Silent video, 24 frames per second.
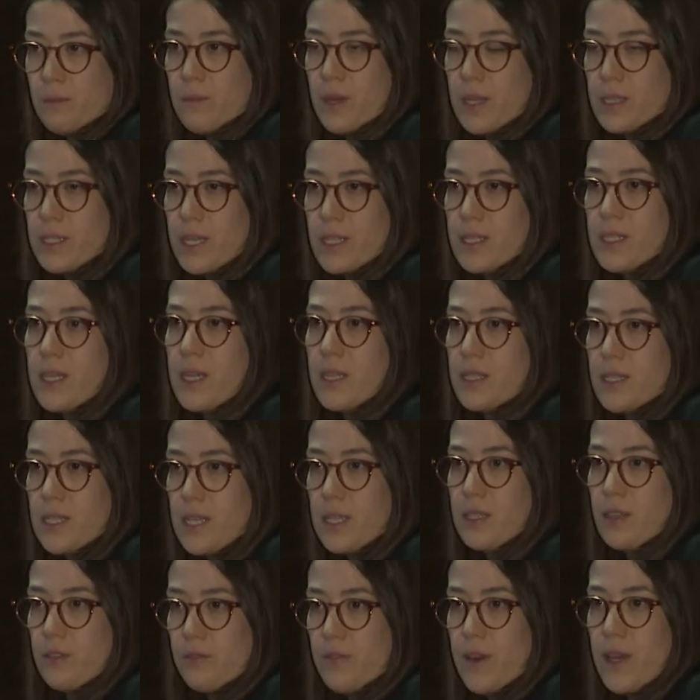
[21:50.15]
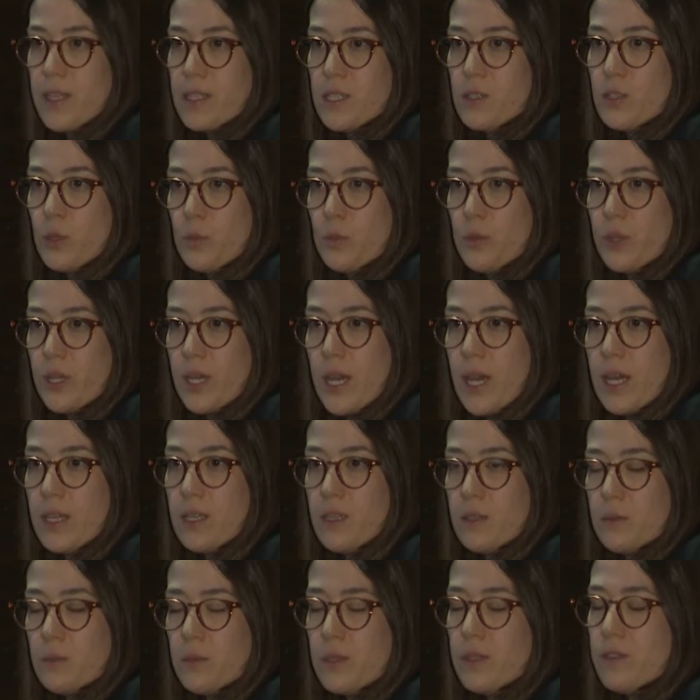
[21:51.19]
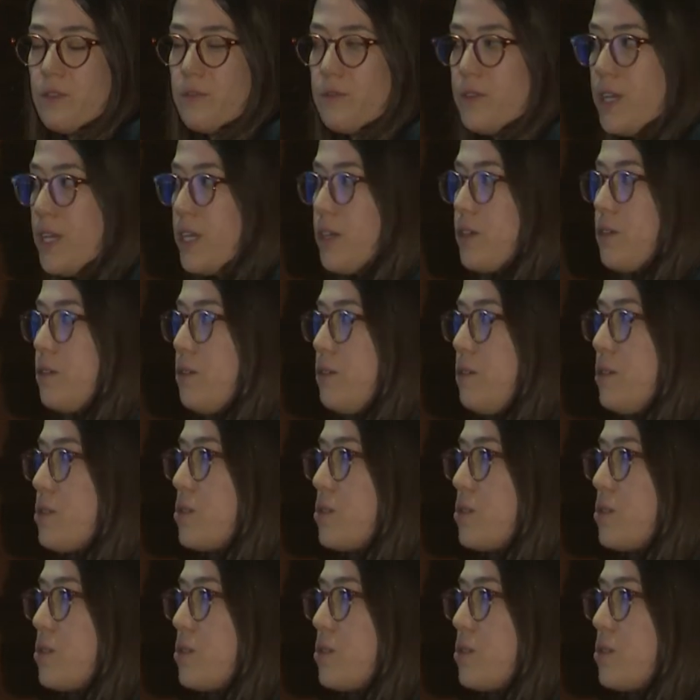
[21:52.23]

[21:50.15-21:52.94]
as I said, signal phase is communicated with the vehicle,